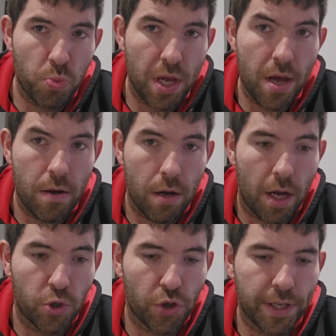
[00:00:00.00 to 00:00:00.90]
yeah,
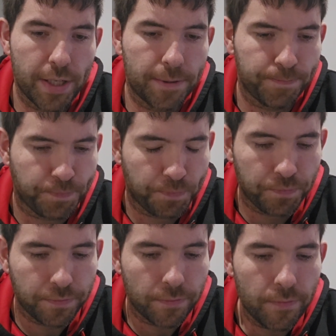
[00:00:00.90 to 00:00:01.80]
I enjoyed it.
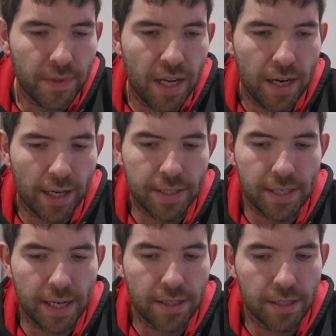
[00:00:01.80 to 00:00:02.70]
Like I
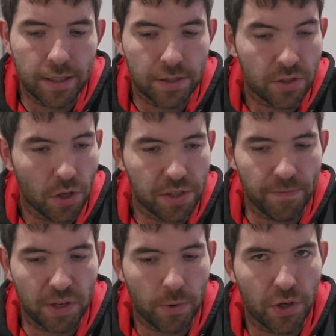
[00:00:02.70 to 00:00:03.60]
said, it's not
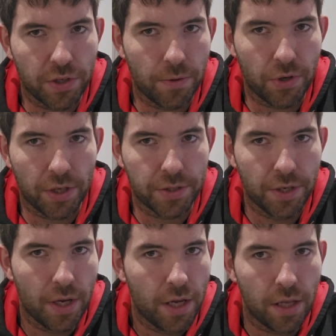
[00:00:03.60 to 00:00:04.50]
something you want to do a lot.
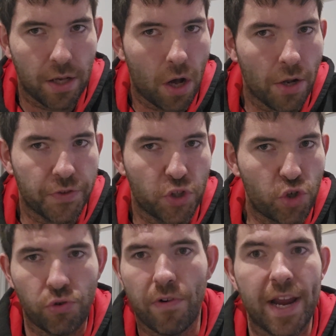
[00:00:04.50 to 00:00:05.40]
You can't
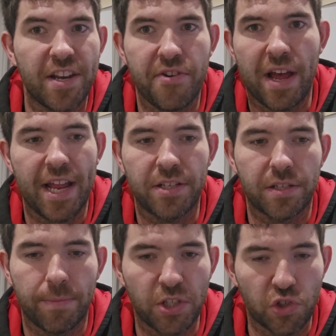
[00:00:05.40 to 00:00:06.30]
train your head
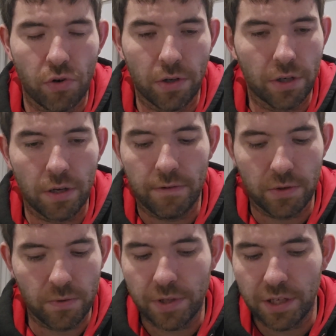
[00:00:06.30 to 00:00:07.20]
to be stronger
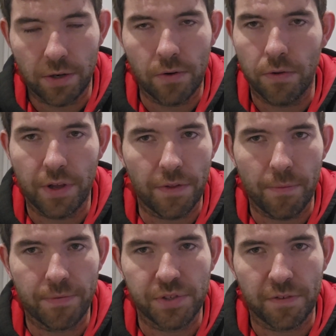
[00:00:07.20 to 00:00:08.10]
and all, you know, all the other
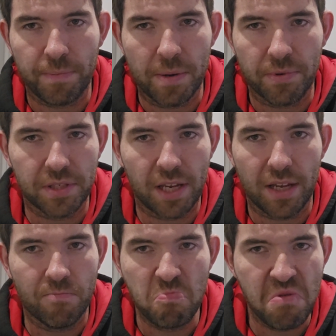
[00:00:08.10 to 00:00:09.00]
stuff people
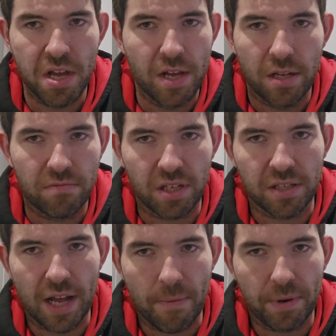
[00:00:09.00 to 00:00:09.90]
say. It
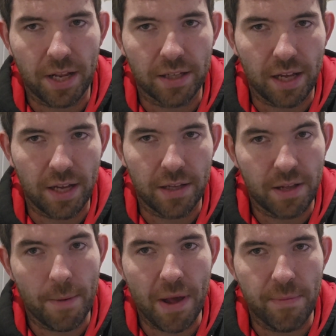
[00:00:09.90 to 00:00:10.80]
doesn't happen like that.
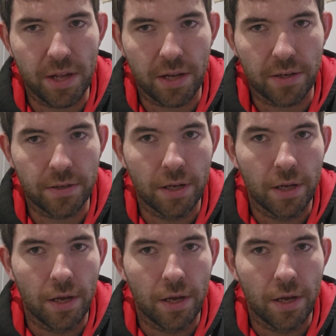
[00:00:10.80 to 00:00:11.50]
Yeah, maybe you can